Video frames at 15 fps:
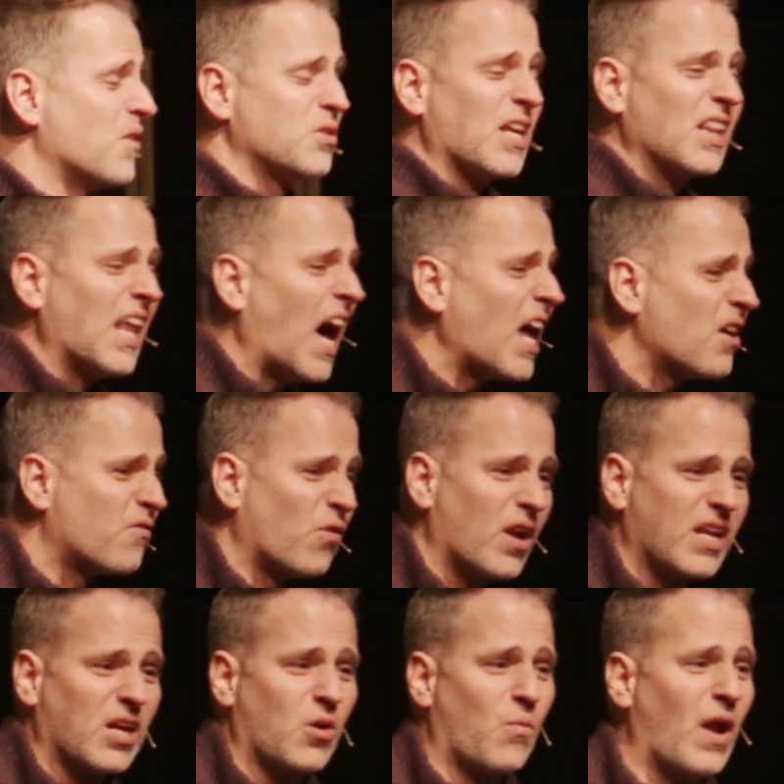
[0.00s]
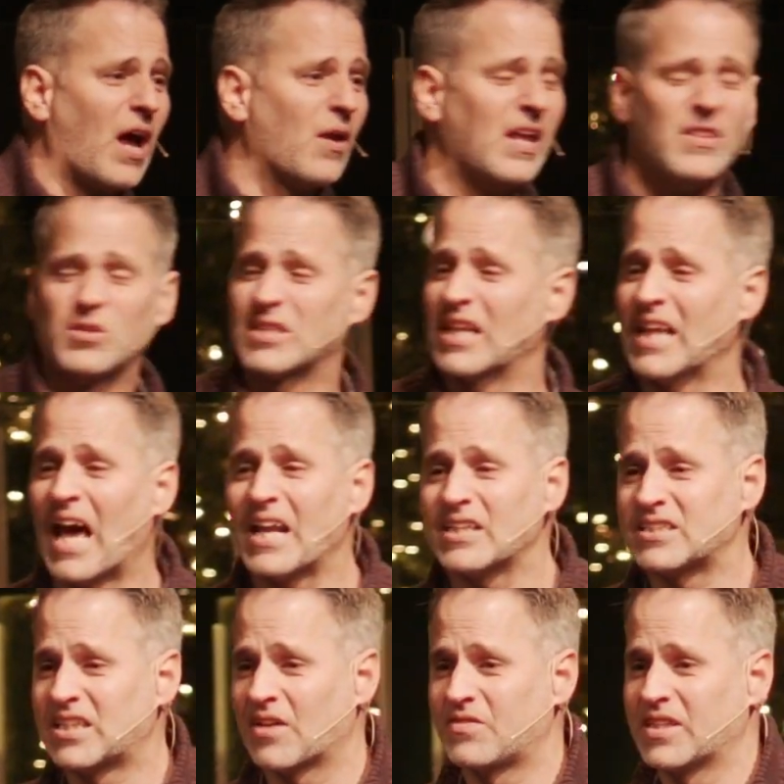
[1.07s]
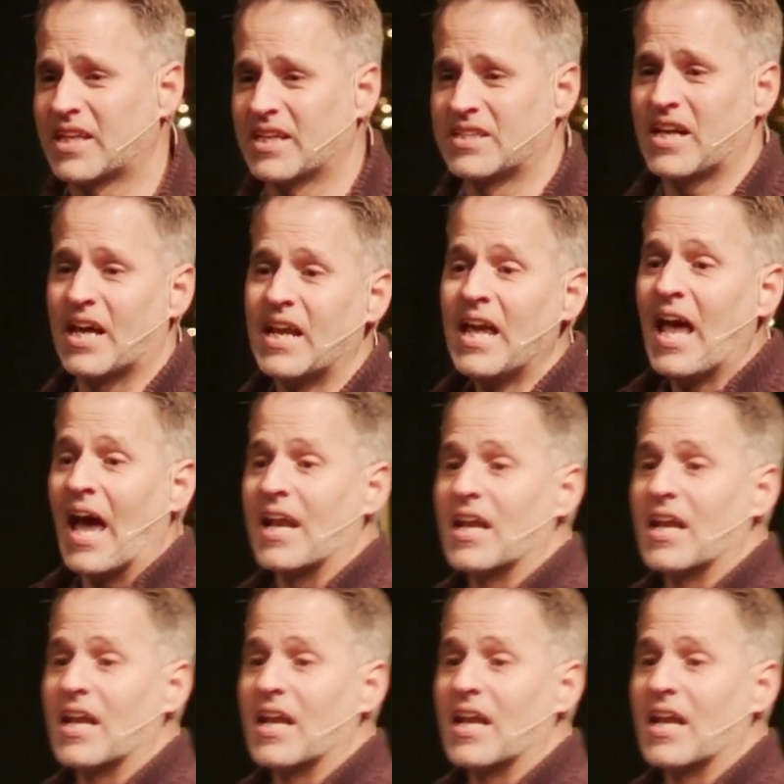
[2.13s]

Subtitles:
and there's a lot of running around, and there's a lot of stuff to get done,